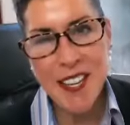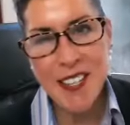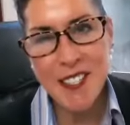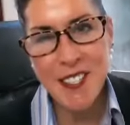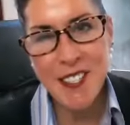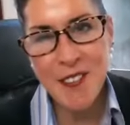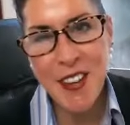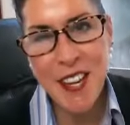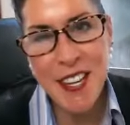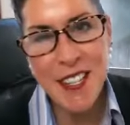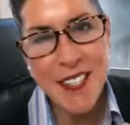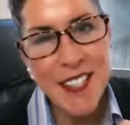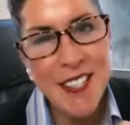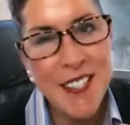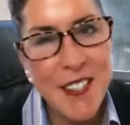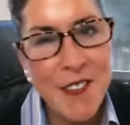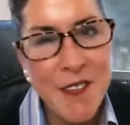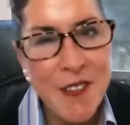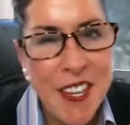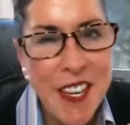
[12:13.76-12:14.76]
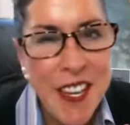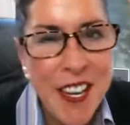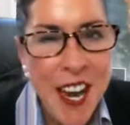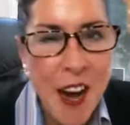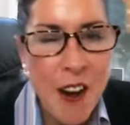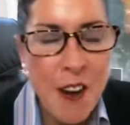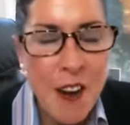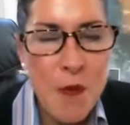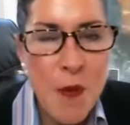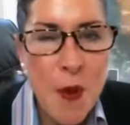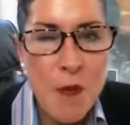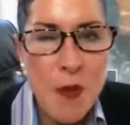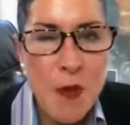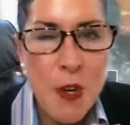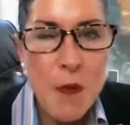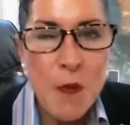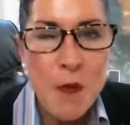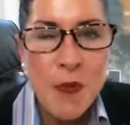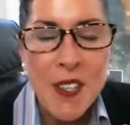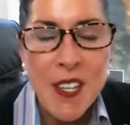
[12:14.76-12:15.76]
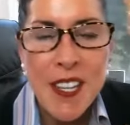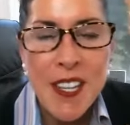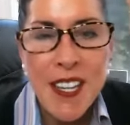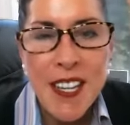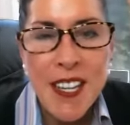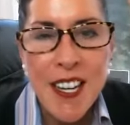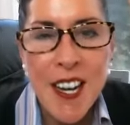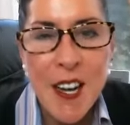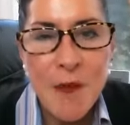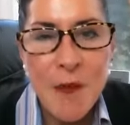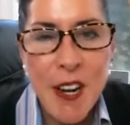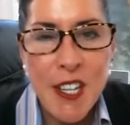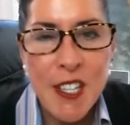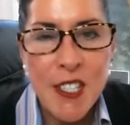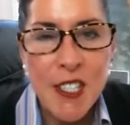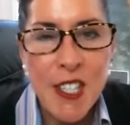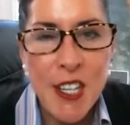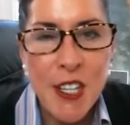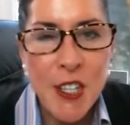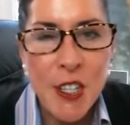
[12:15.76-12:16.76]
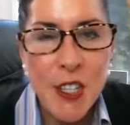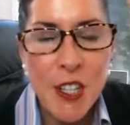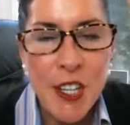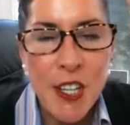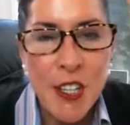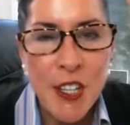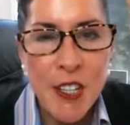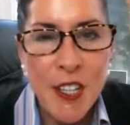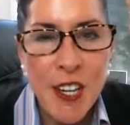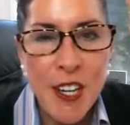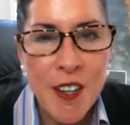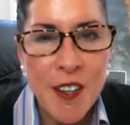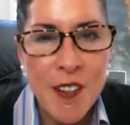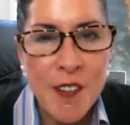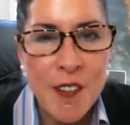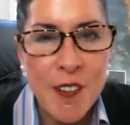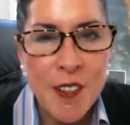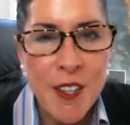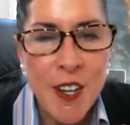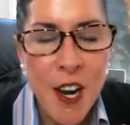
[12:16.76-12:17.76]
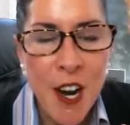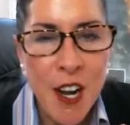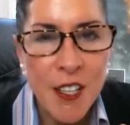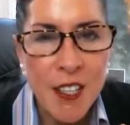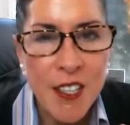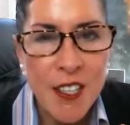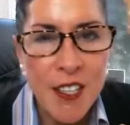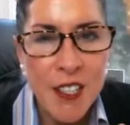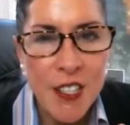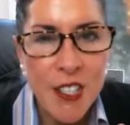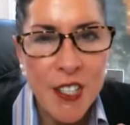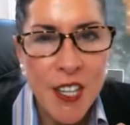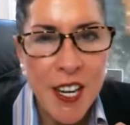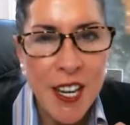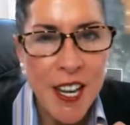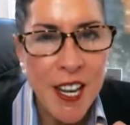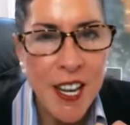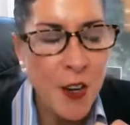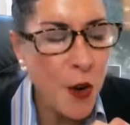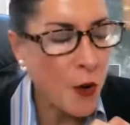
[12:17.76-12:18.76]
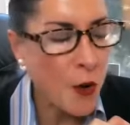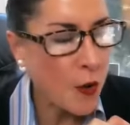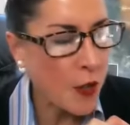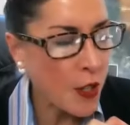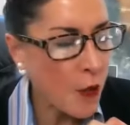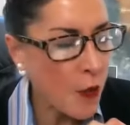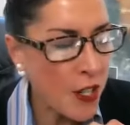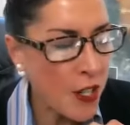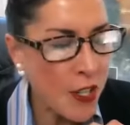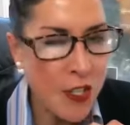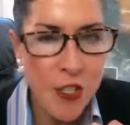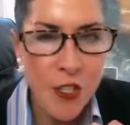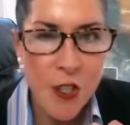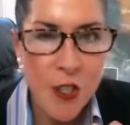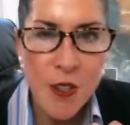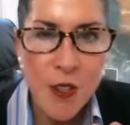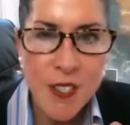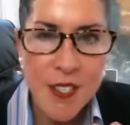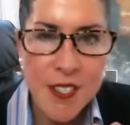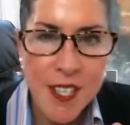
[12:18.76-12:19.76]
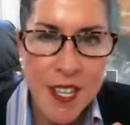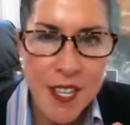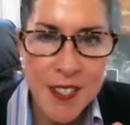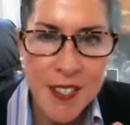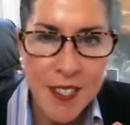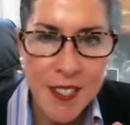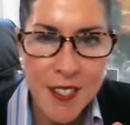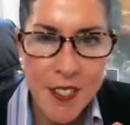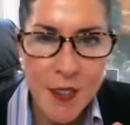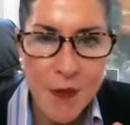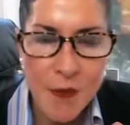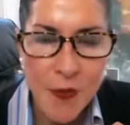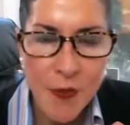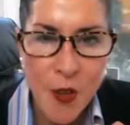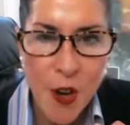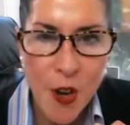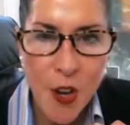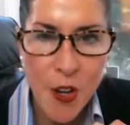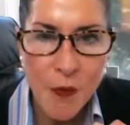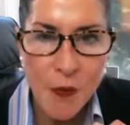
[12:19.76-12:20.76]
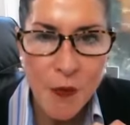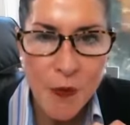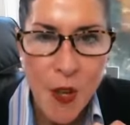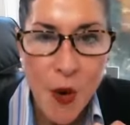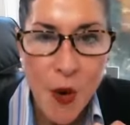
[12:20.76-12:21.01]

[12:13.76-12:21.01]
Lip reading: sense. It makes sense. I remember my senior year of college, and I really wanted to do this thesis on